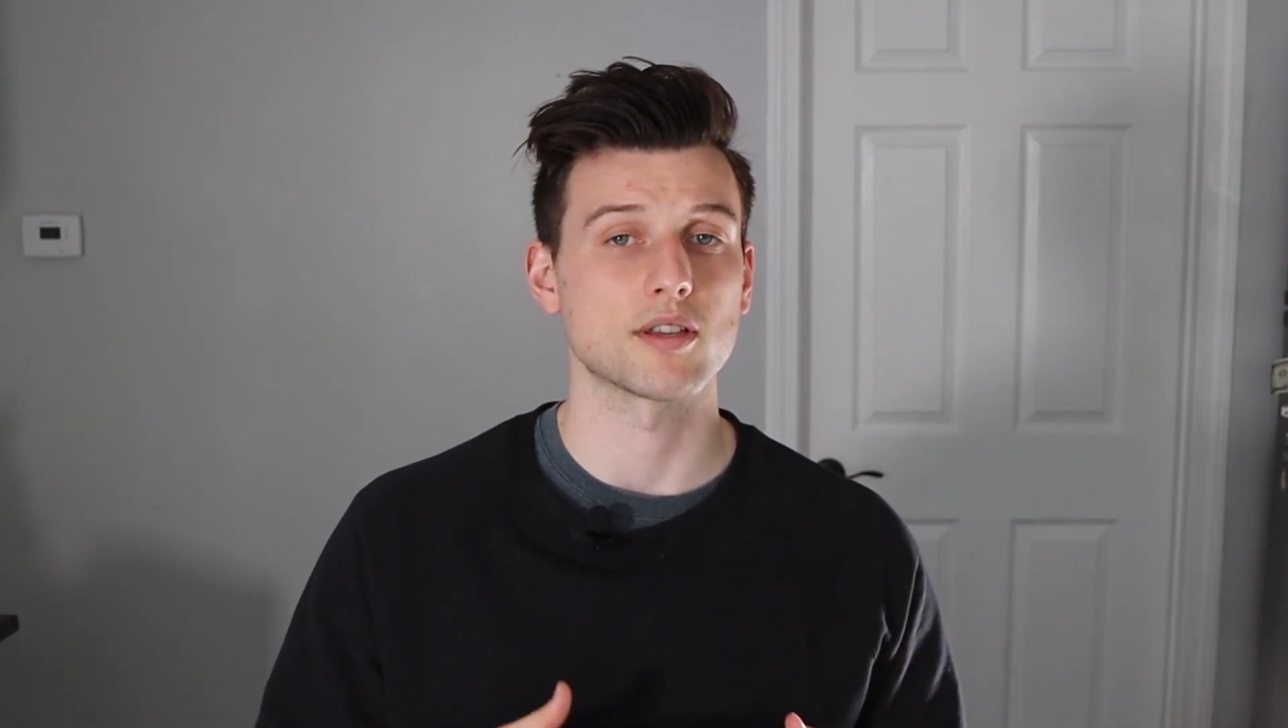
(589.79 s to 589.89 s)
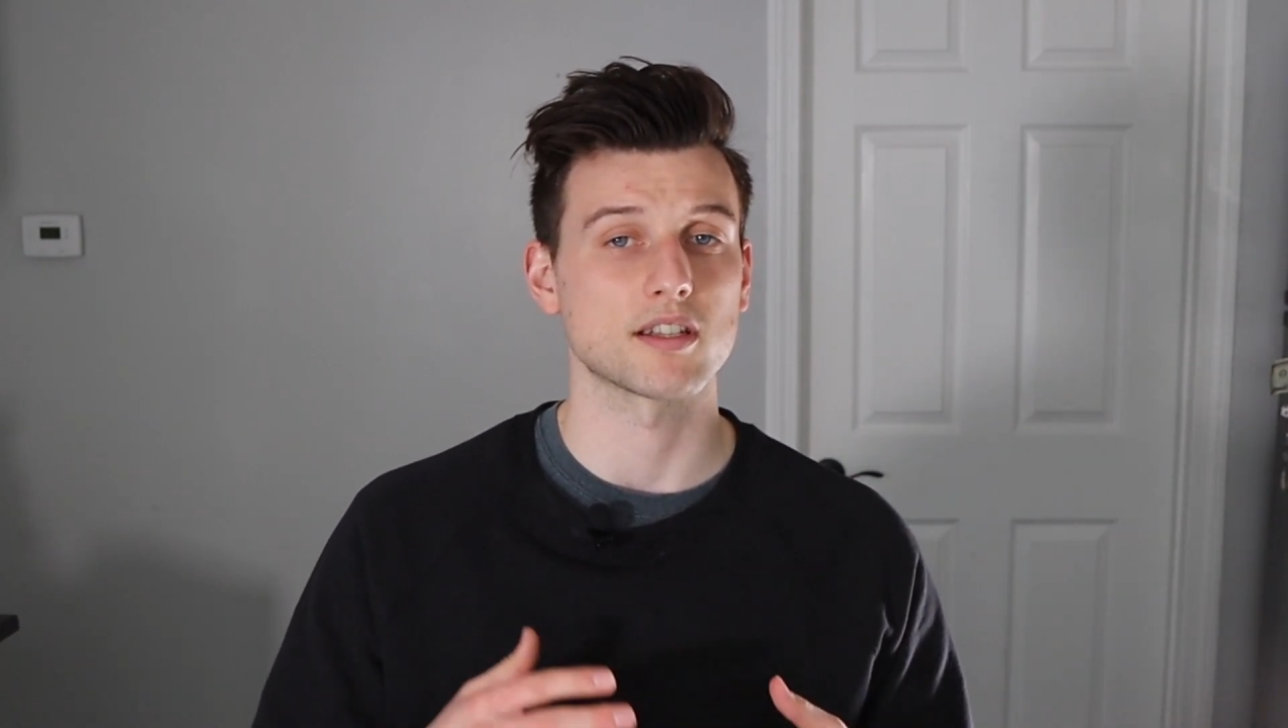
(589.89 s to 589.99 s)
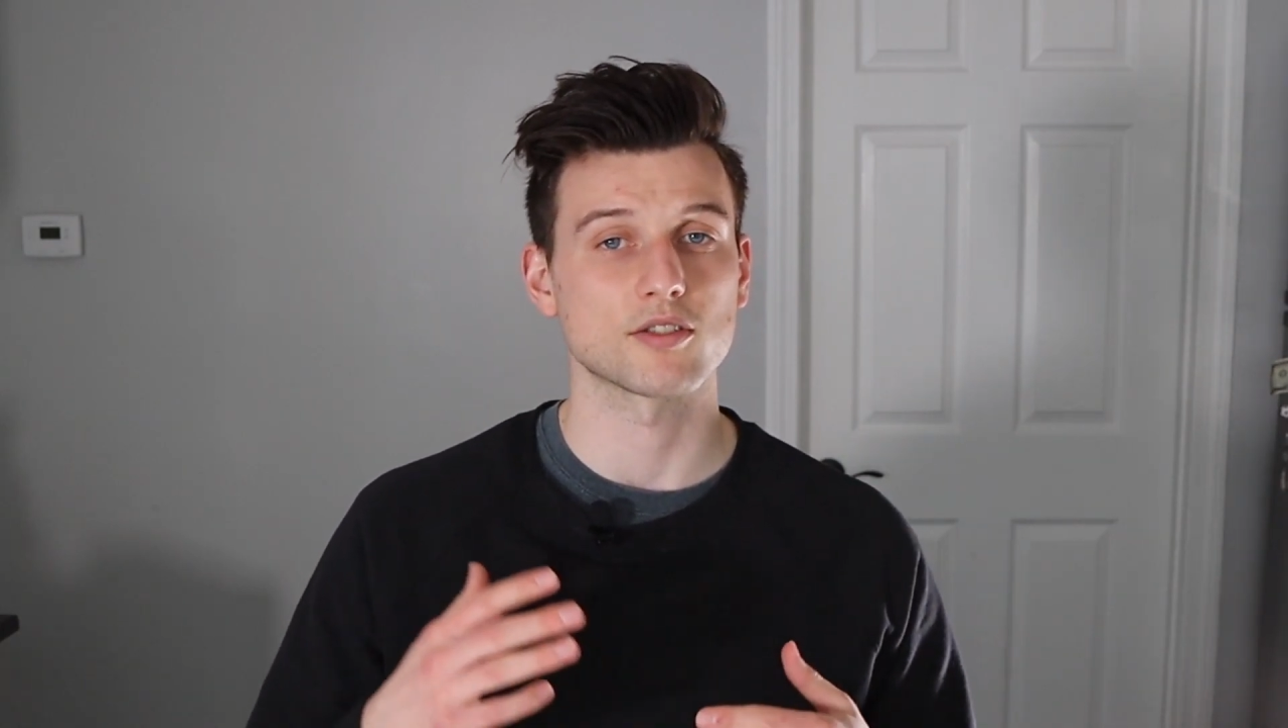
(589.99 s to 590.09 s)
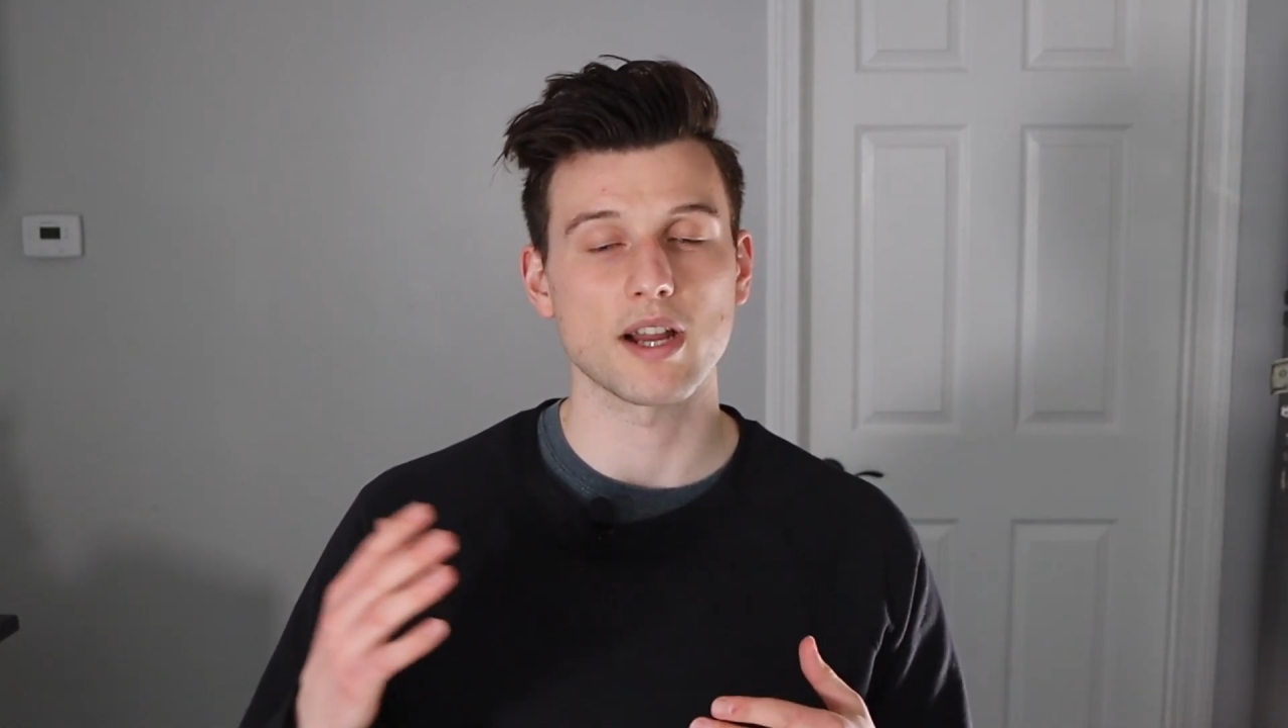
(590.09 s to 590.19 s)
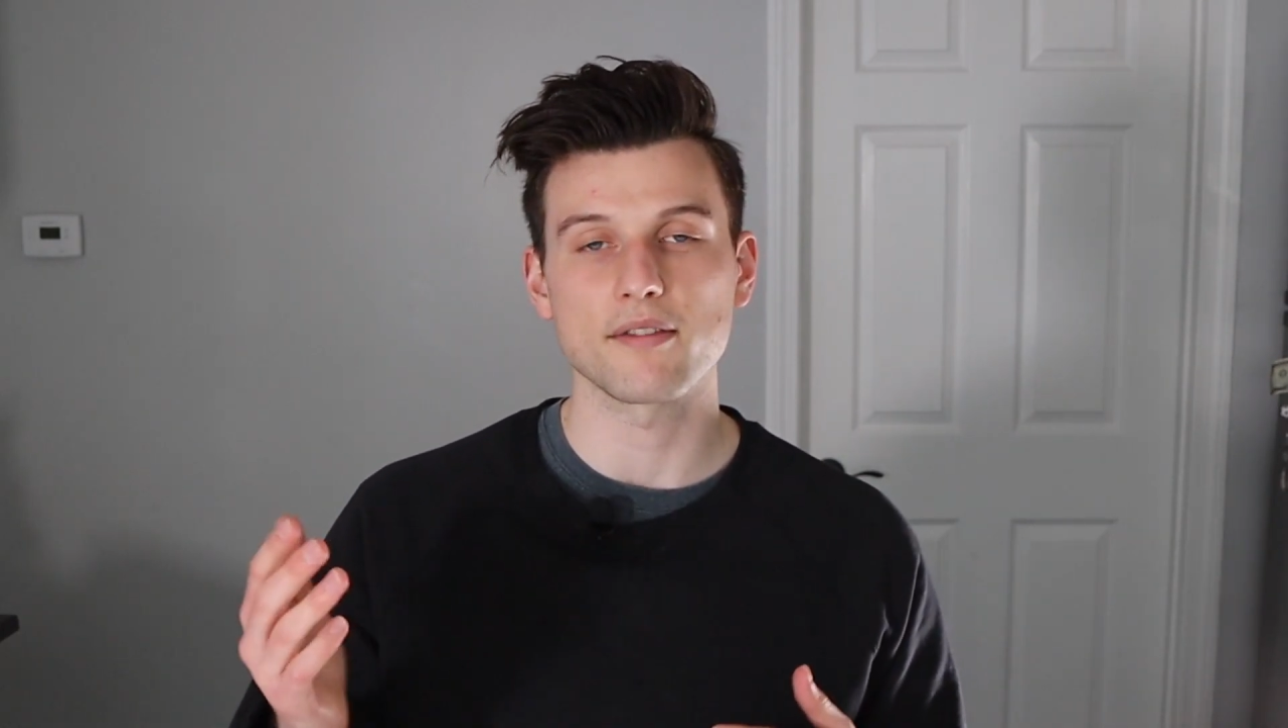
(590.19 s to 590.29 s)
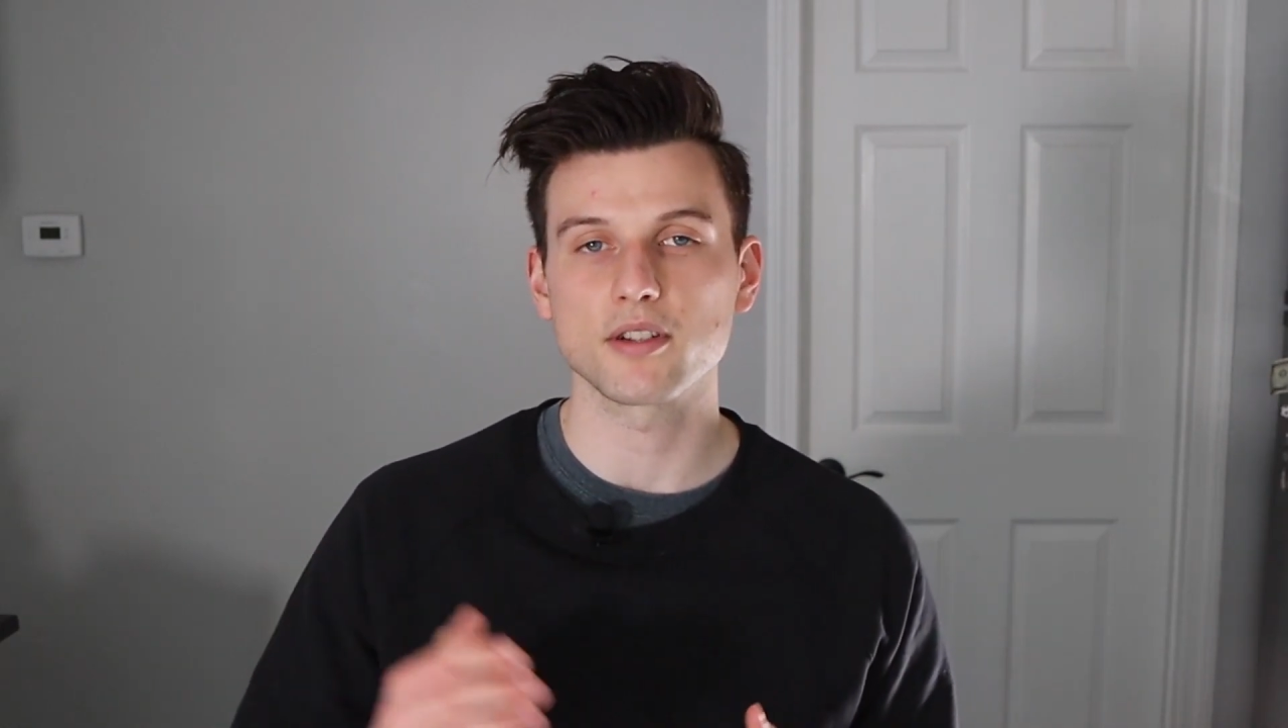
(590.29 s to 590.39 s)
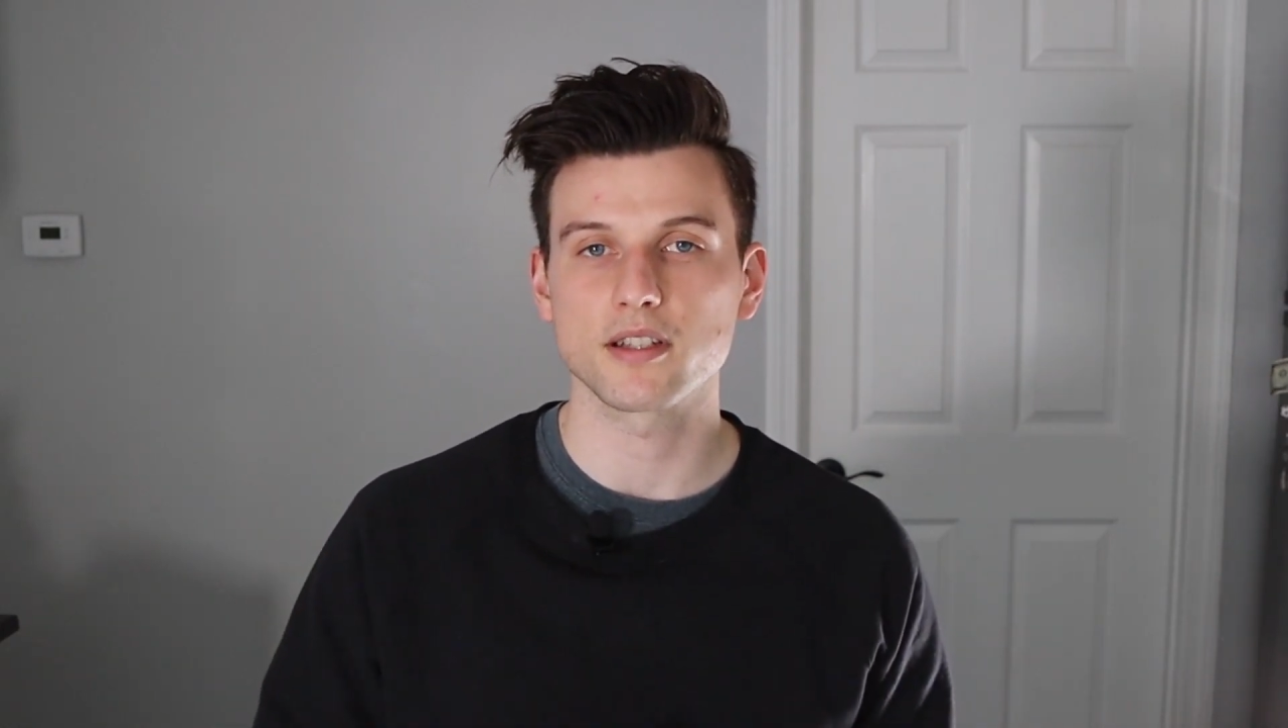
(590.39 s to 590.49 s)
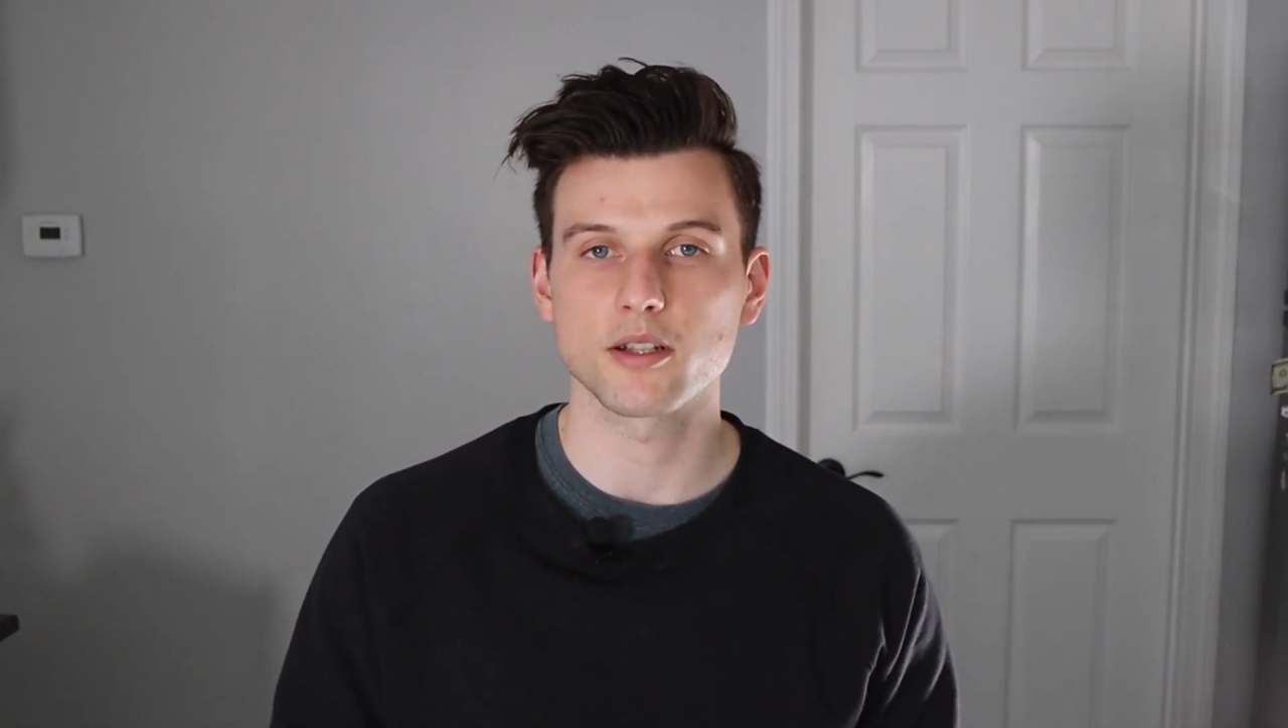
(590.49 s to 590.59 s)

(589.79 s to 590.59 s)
can travel